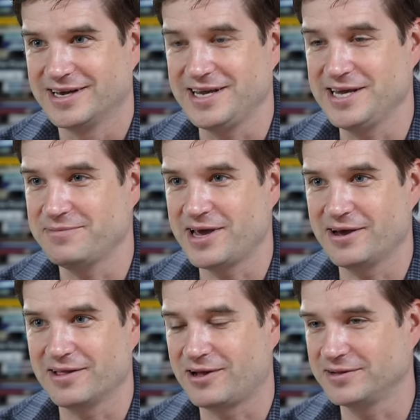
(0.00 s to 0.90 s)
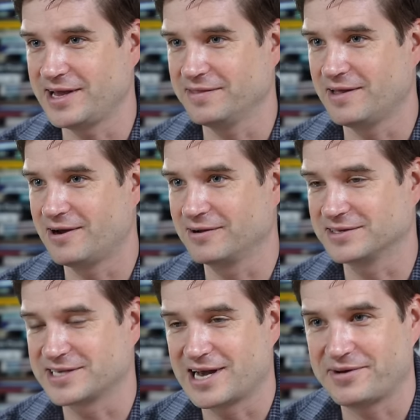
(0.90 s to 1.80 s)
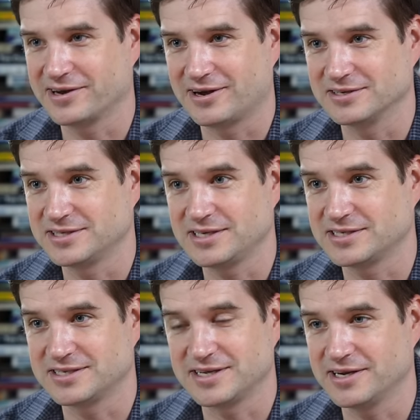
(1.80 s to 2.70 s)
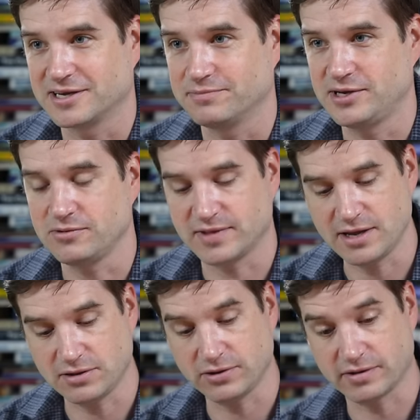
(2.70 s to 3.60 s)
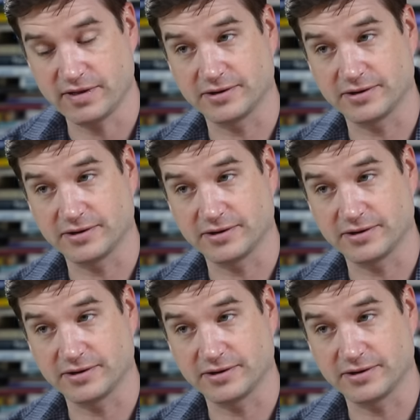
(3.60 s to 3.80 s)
email all day long let's hop on call since just didn't compute they took their